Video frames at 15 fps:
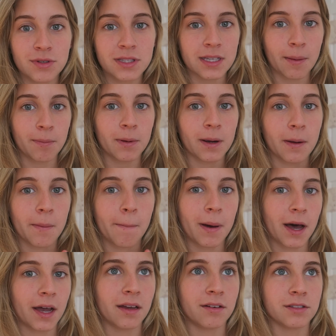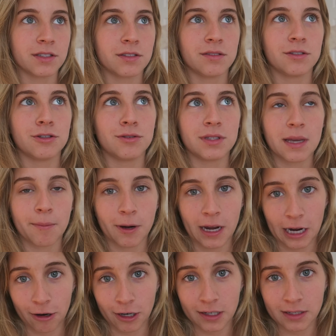separate piles, two separate
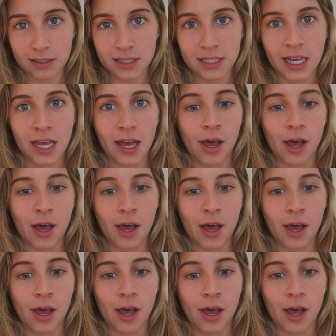areas.